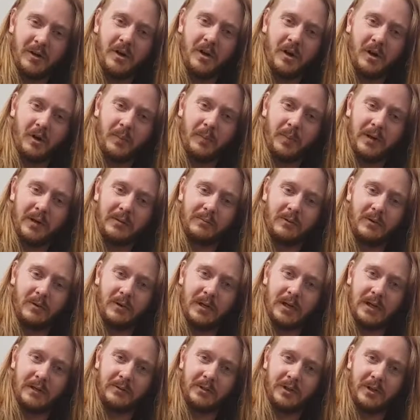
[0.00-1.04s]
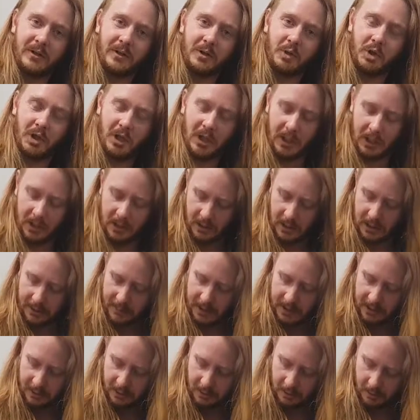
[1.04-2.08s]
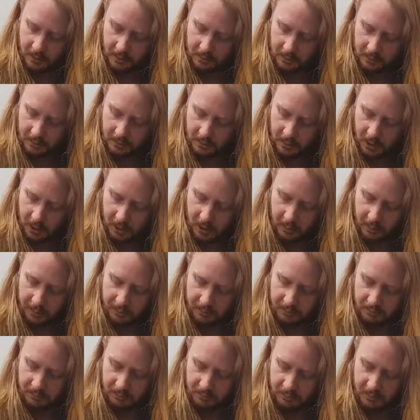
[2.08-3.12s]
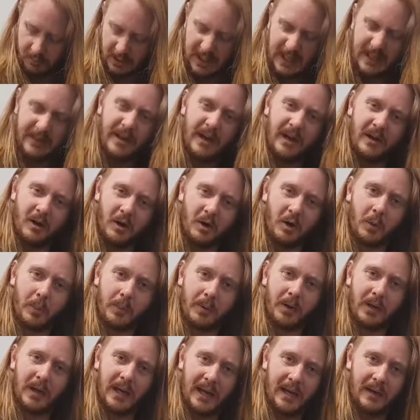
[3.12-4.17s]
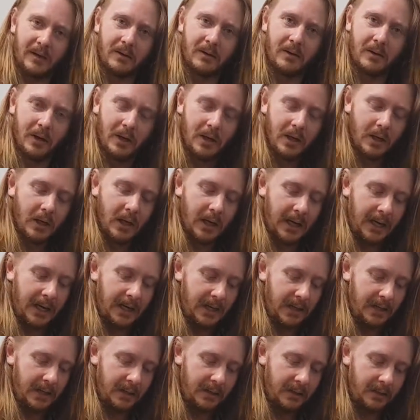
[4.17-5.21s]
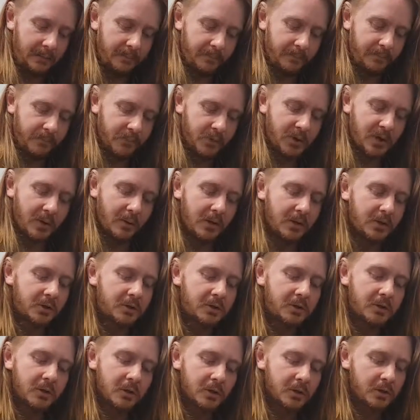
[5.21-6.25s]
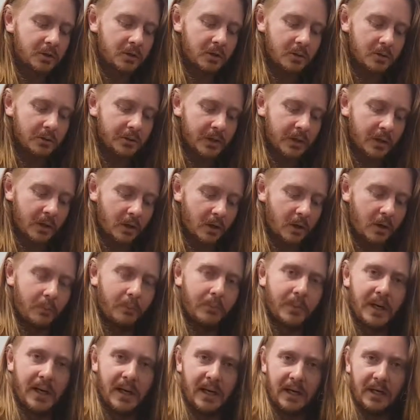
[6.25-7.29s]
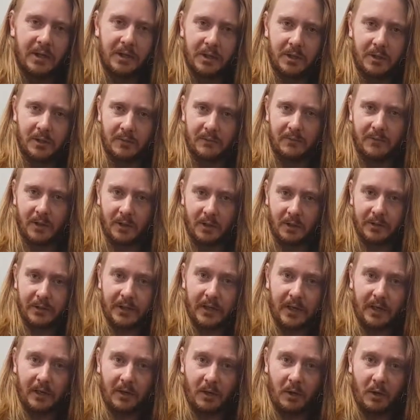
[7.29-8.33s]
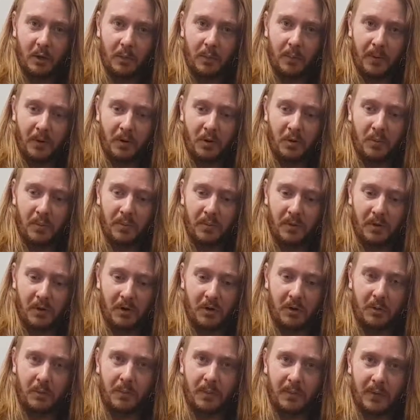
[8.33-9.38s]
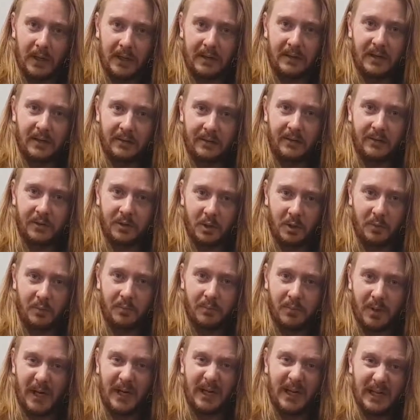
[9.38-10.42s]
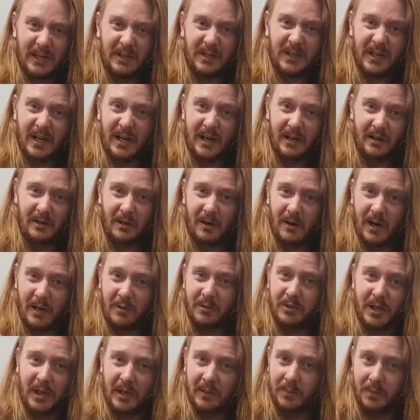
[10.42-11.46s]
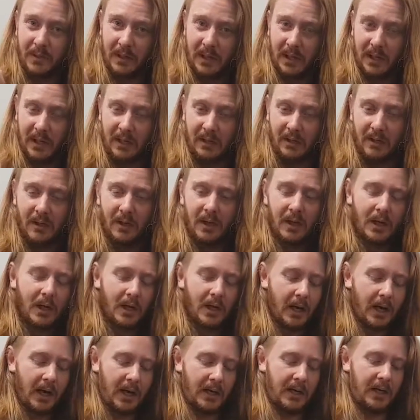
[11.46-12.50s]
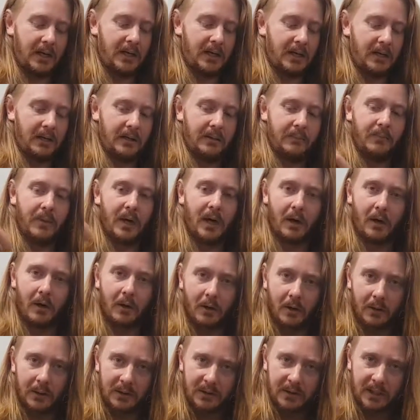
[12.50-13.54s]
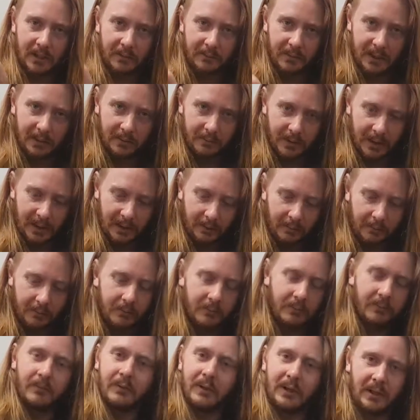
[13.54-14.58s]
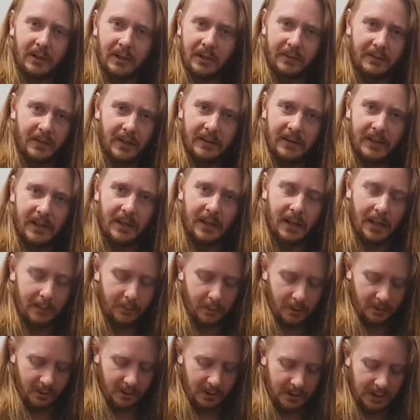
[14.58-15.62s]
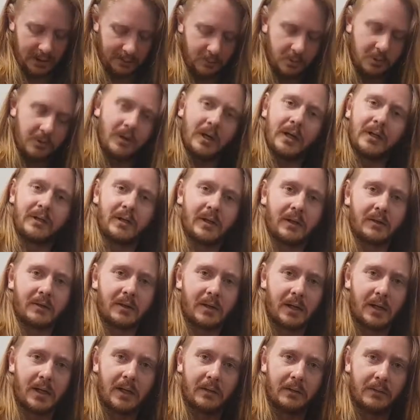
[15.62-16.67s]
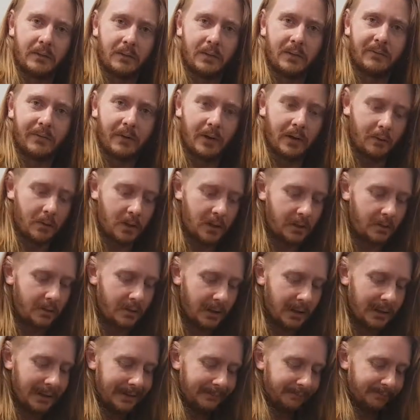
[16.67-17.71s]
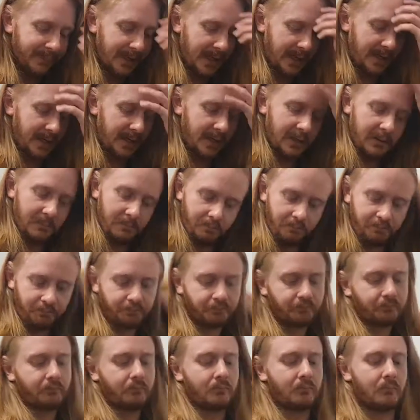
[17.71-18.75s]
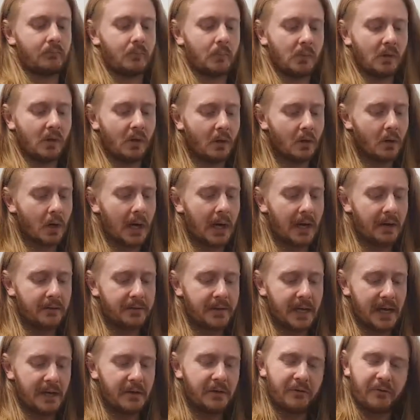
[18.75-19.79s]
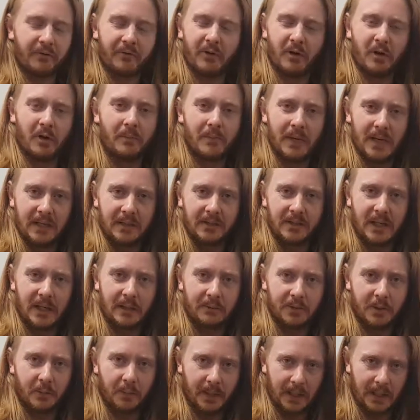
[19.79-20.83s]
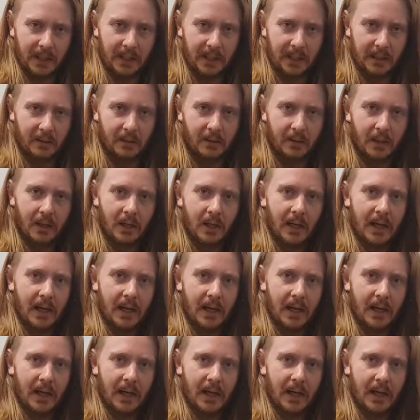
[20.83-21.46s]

an up, and I'm going down to the G. I might do up and then up again. So it's just using a combination of those, like up, up, up, and then some like inside or outside picking, or going down, down, down, and then that. I'm not going to demonstrate it because I can't do it very well. Okay, they're the four main types of picking.